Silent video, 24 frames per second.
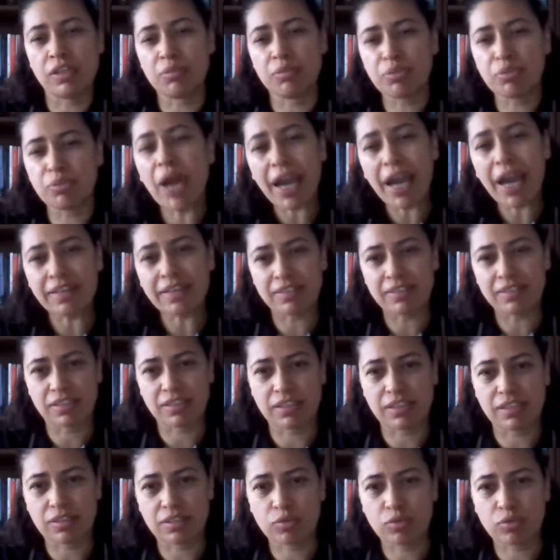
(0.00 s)

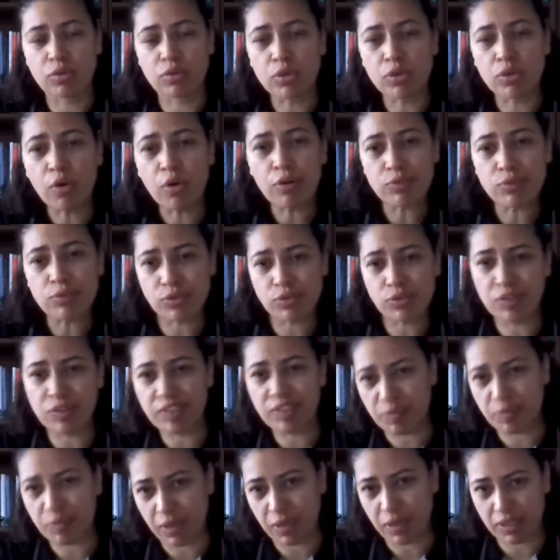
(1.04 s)
practices or norms or
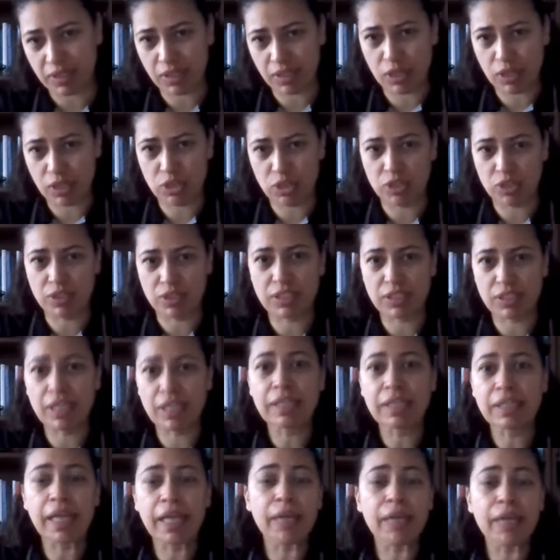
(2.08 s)
expectations,
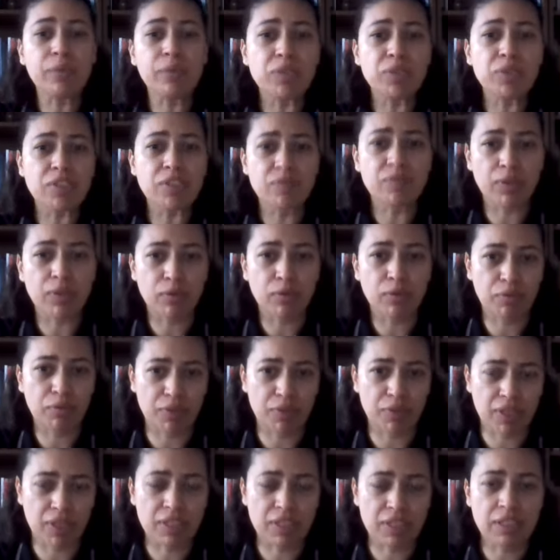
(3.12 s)
and language is one of
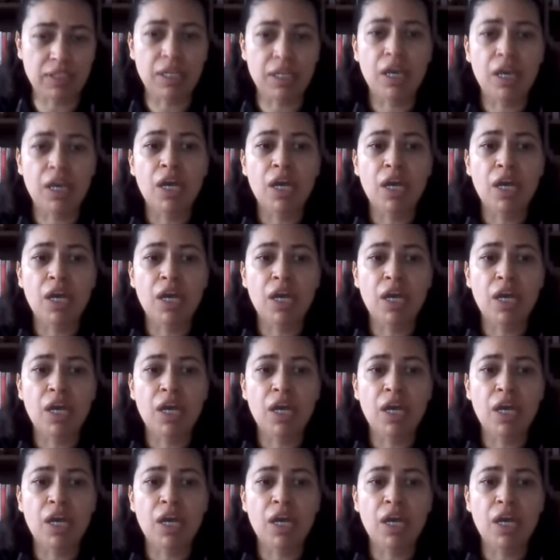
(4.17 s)
this.